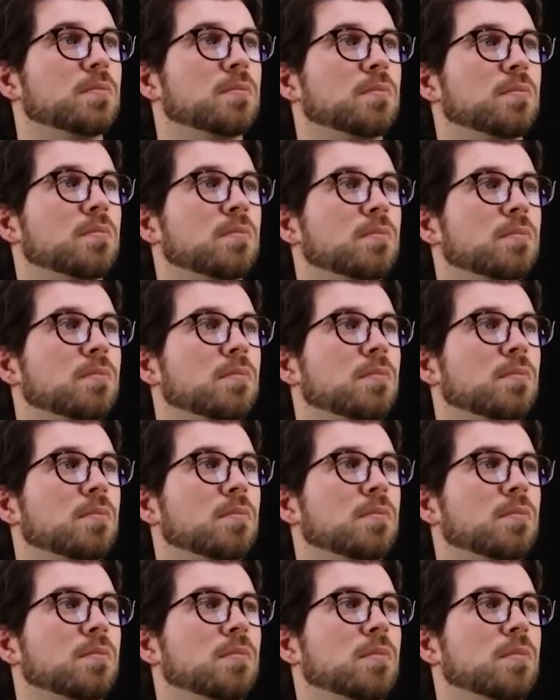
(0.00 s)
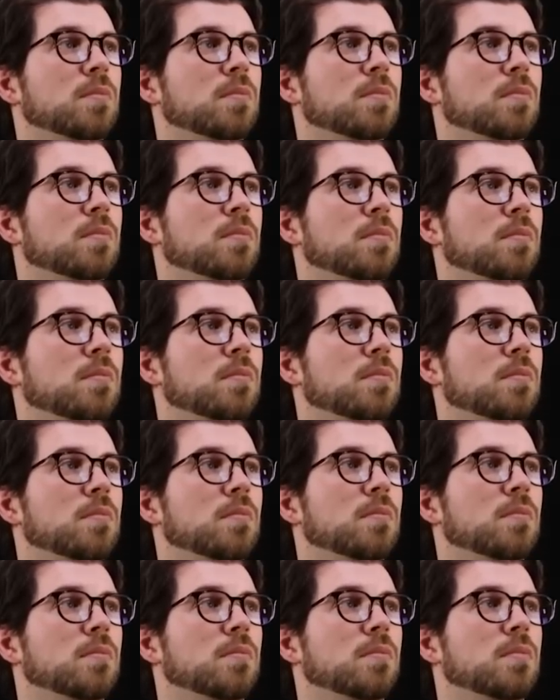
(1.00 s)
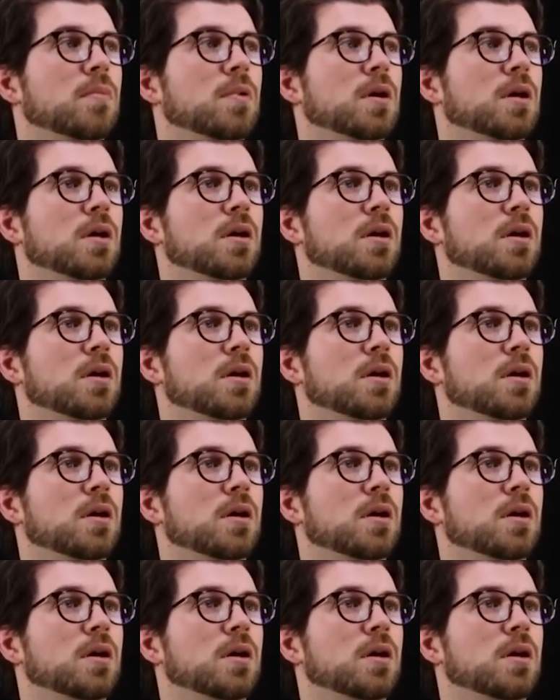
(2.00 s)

(silence)